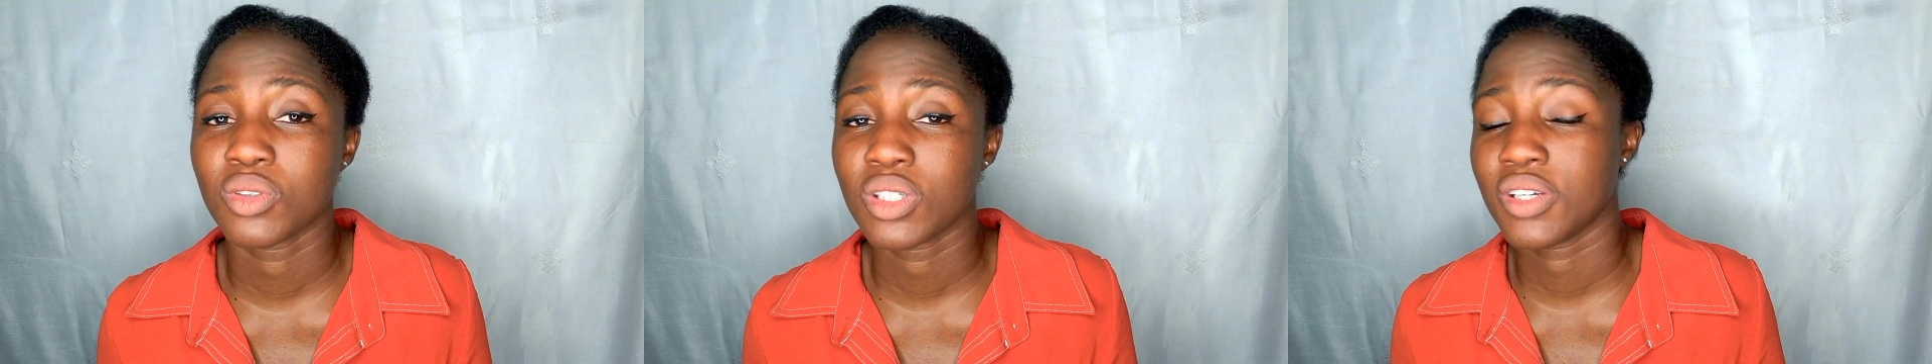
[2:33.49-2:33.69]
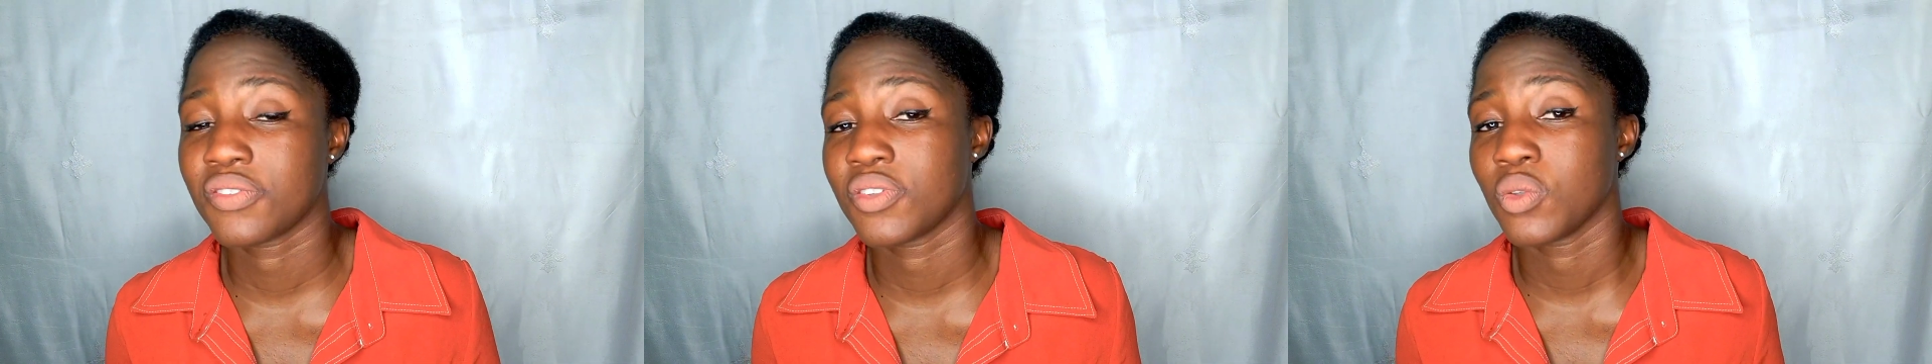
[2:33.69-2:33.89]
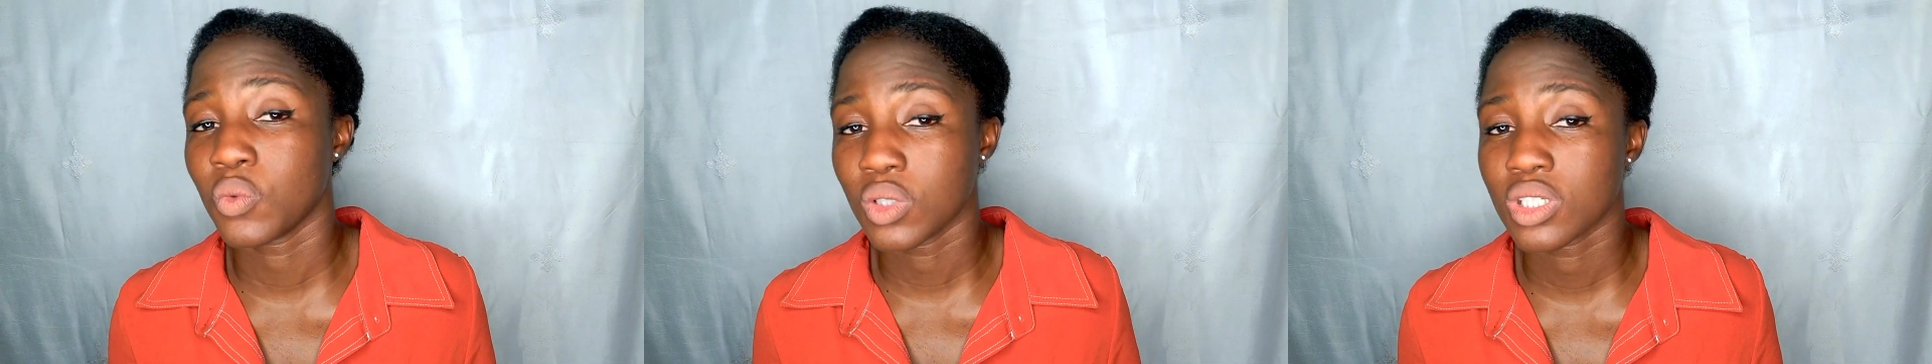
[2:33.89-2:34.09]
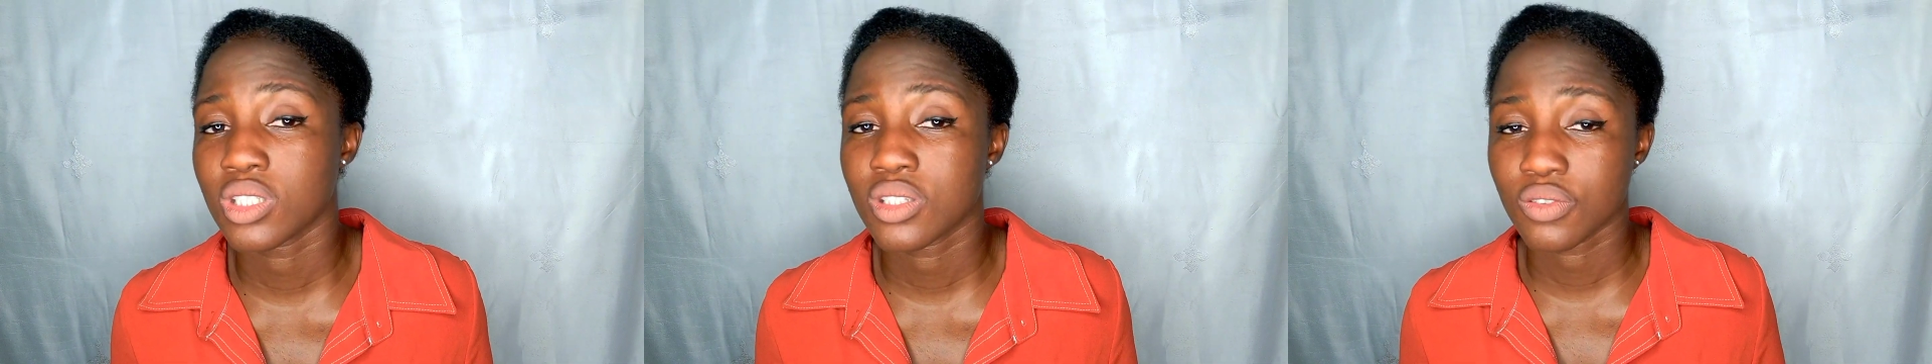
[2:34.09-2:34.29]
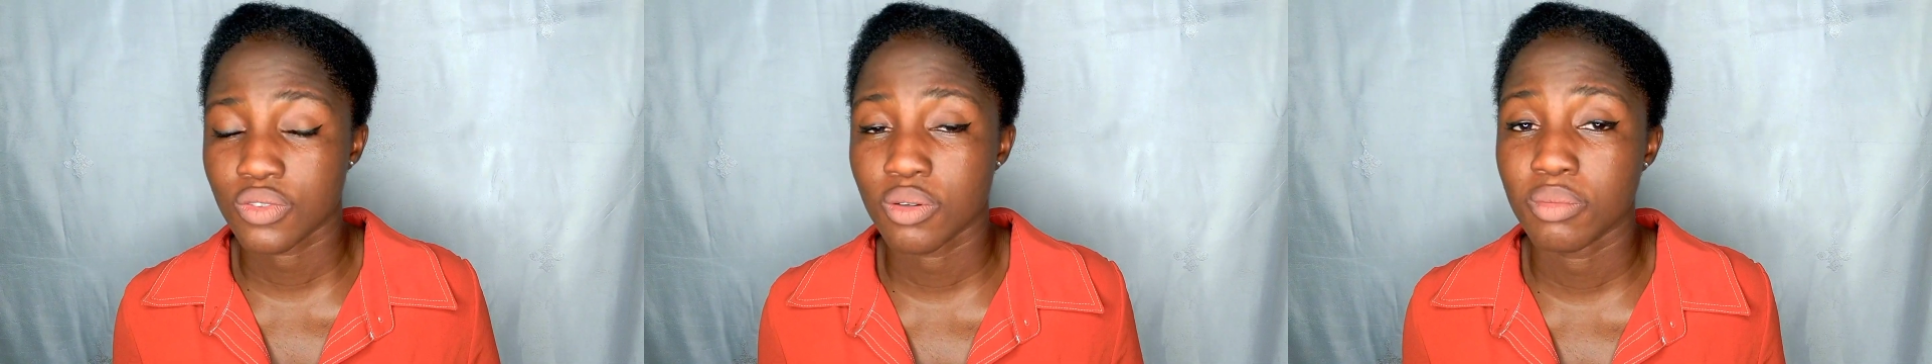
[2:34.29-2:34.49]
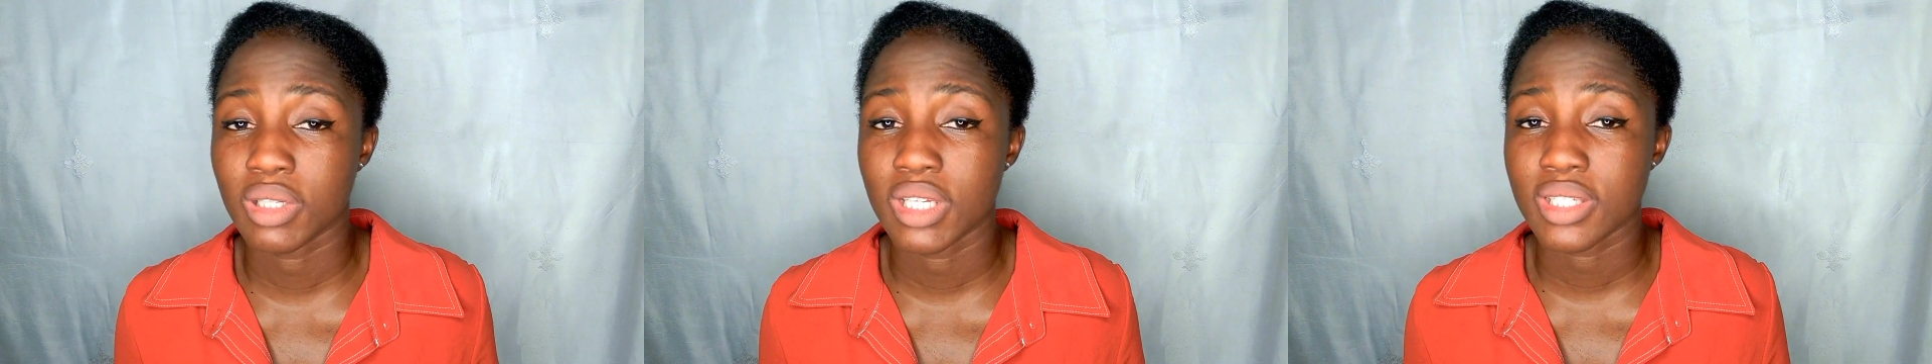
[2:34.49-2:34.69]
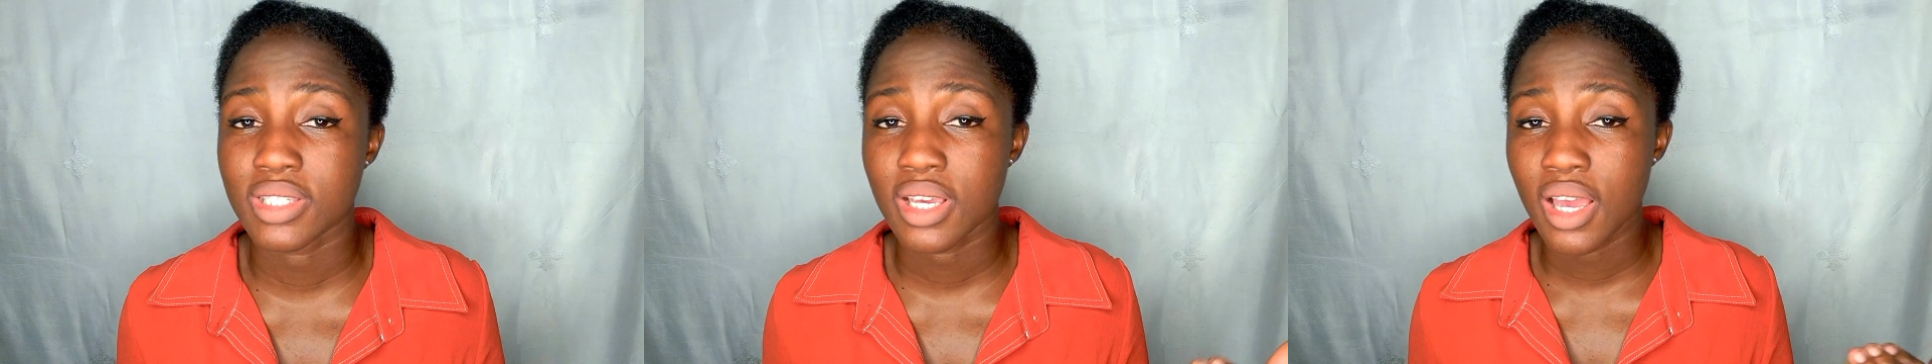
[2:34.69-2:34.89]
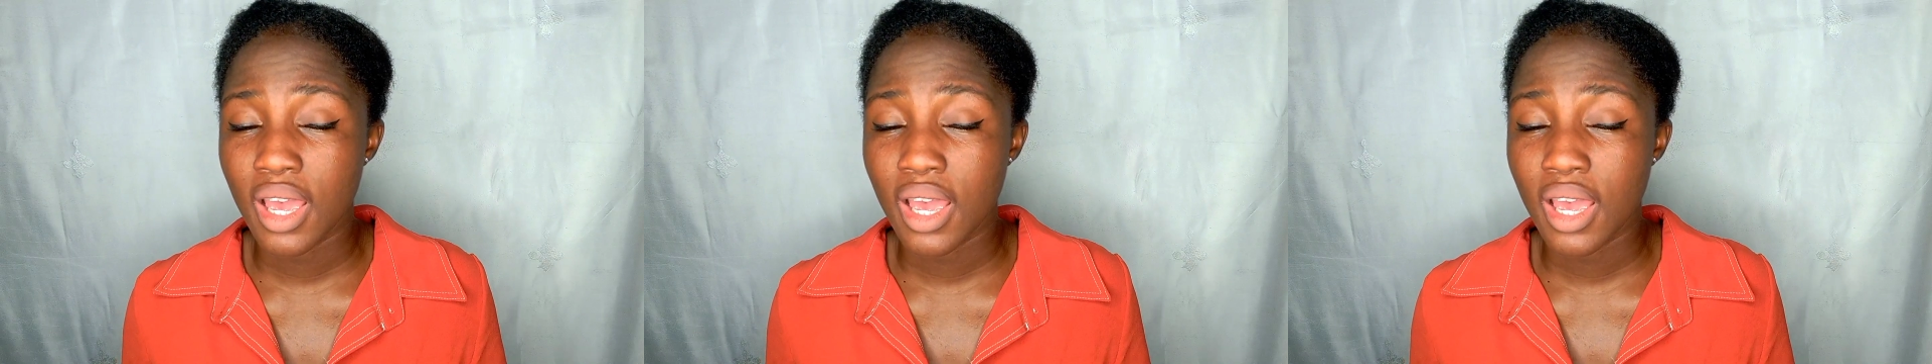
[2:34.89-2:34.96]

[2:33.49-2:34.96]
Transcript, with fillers: if you want to formulate